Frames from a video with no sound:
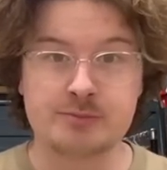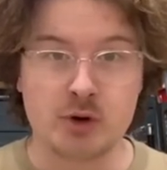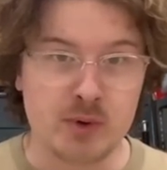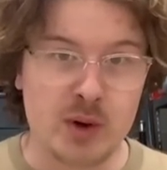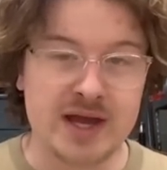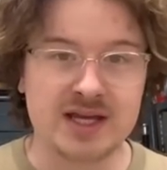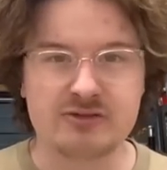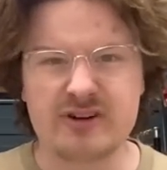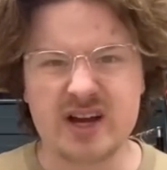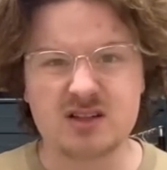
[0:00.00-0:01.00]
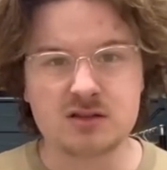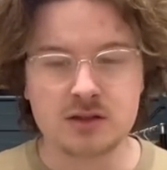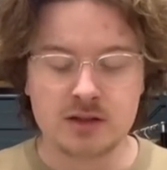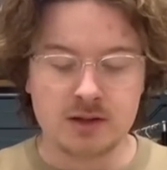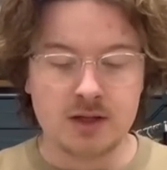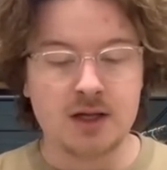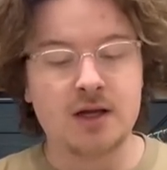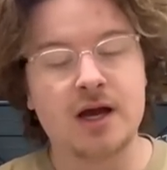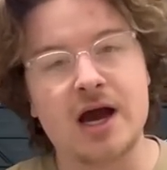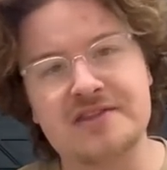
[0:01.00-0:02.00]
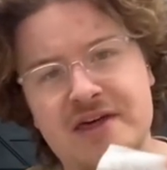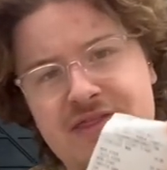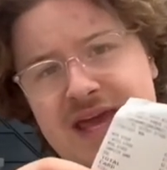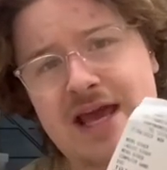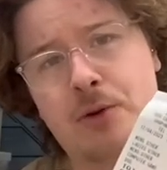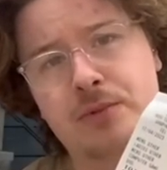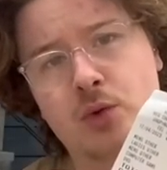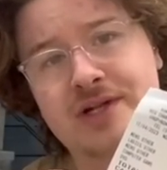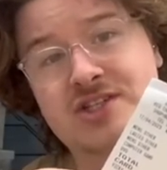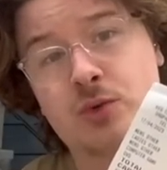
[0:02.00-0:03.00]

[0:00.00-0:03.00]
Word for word: and put them away in a file, and then they get uploaded to